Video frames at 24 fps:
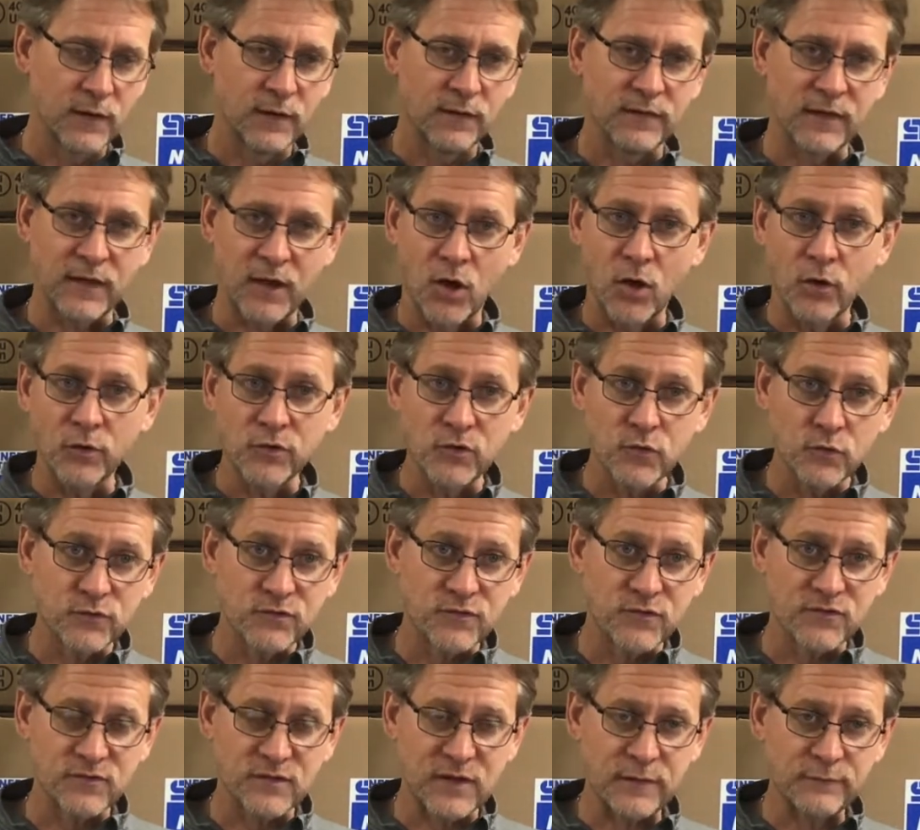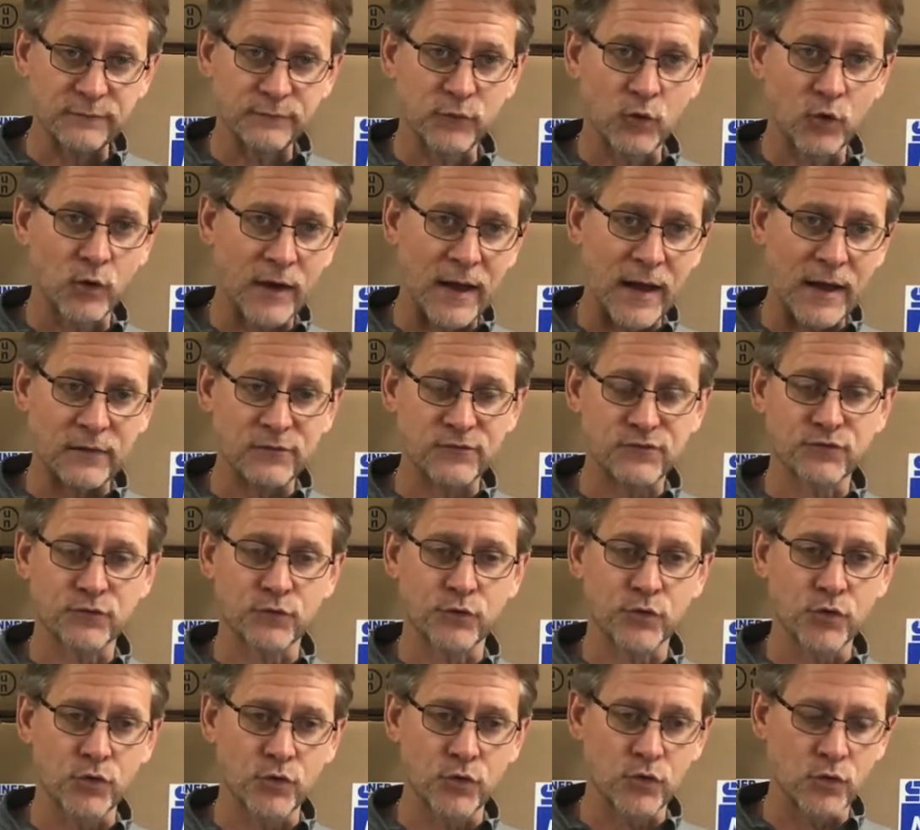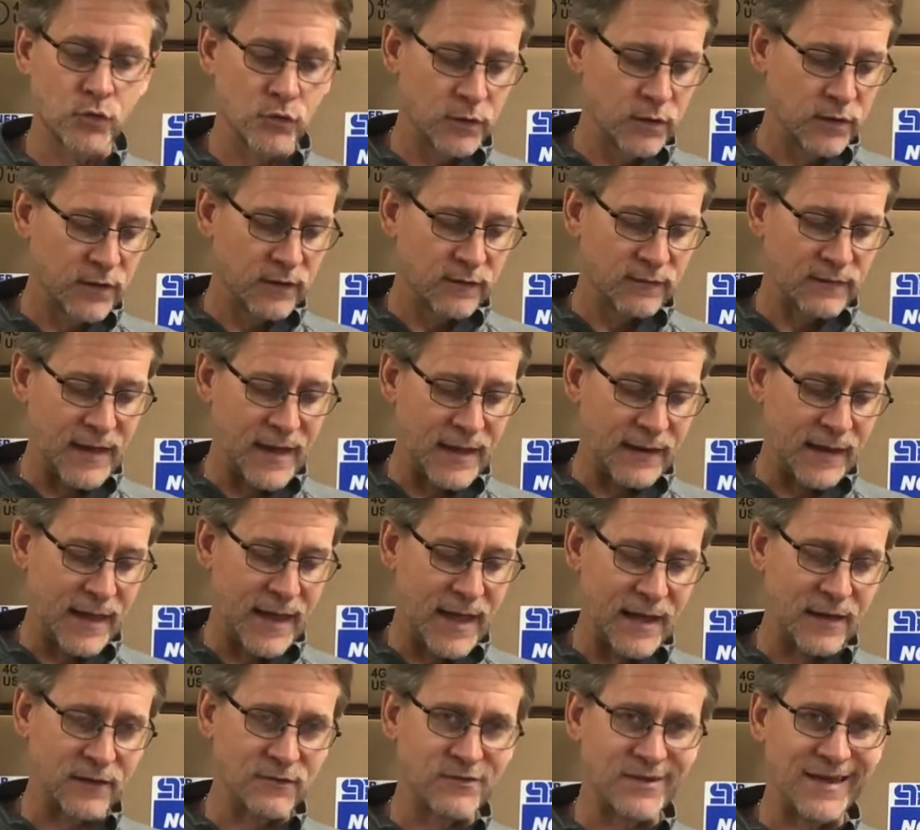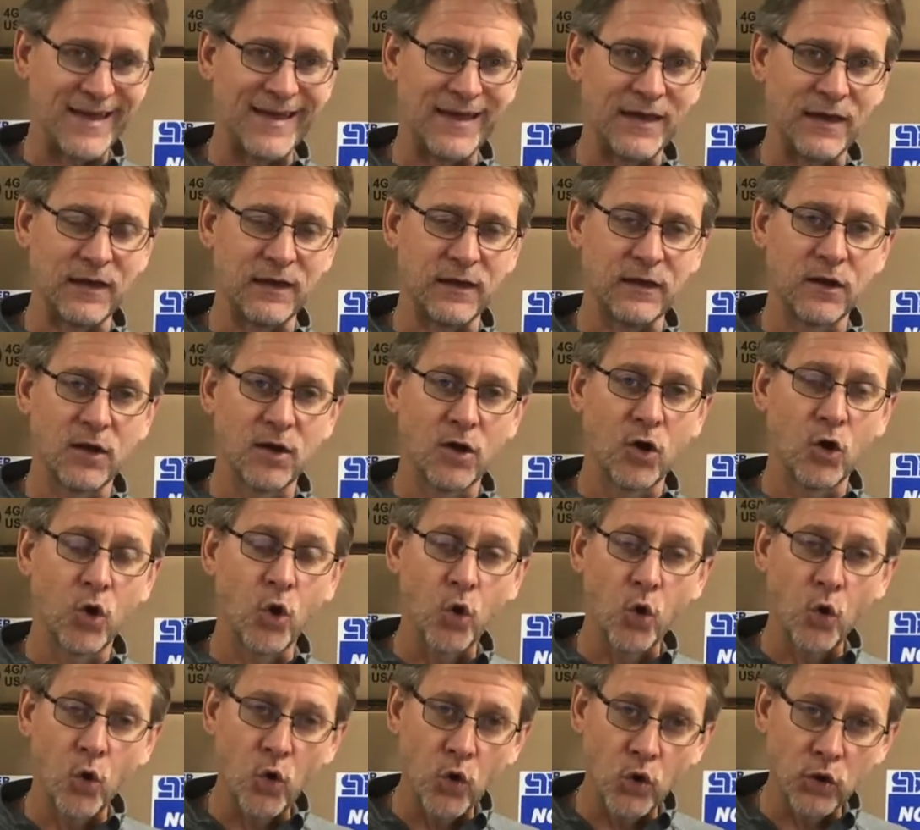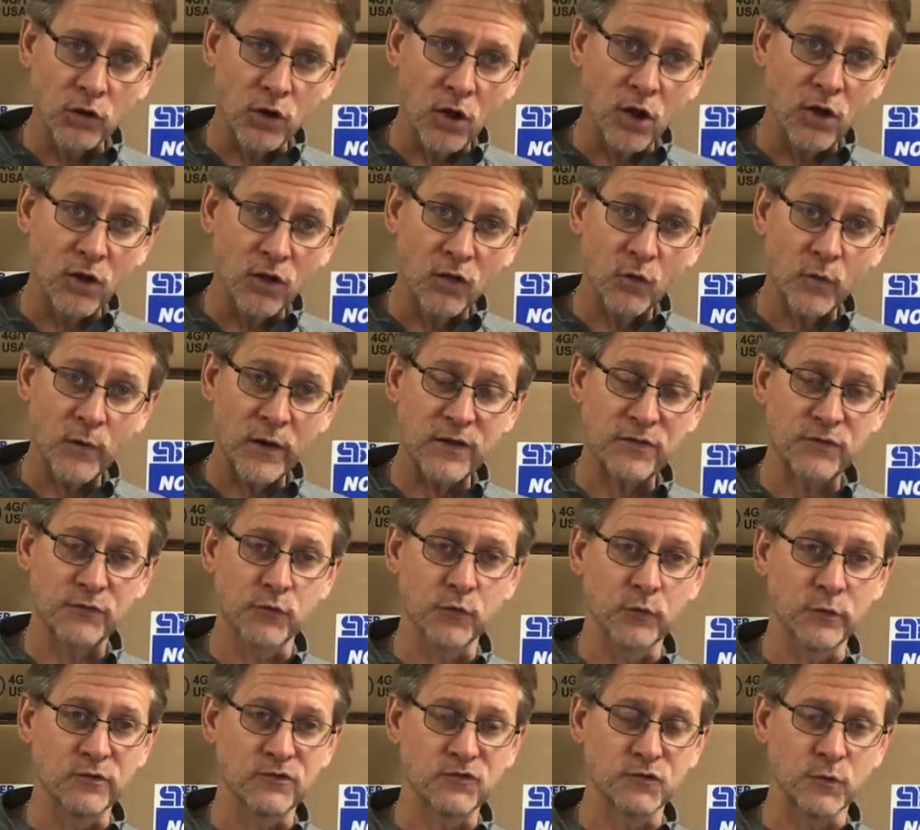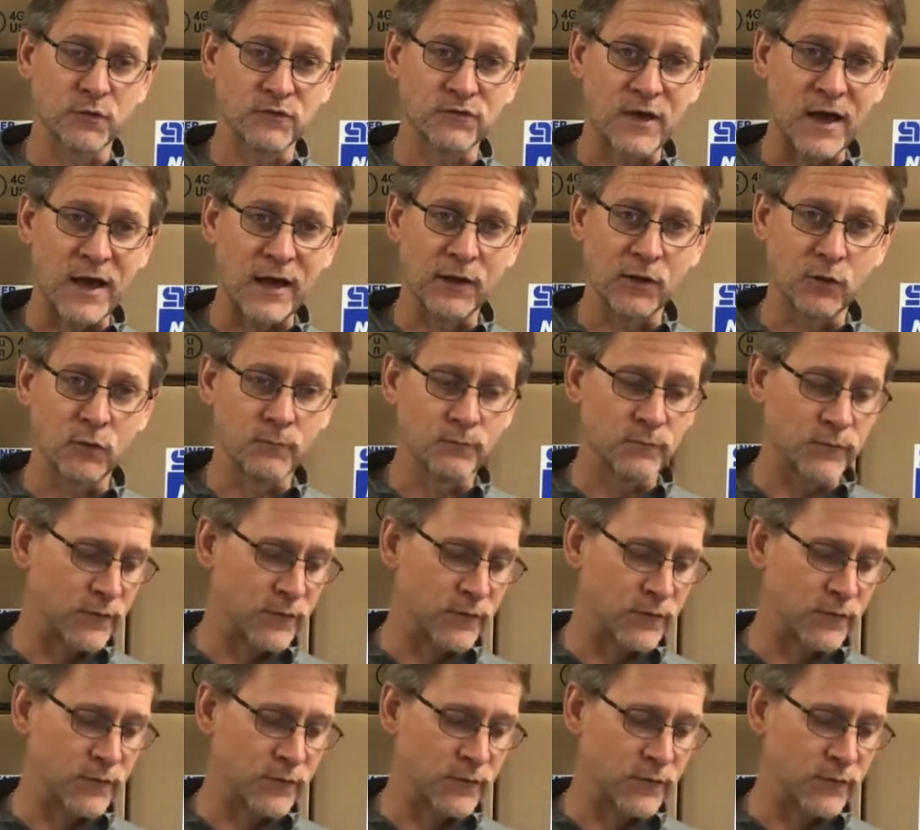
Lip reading: They all use the same flow guide screw that has a hole all the way through it, so it's hollow.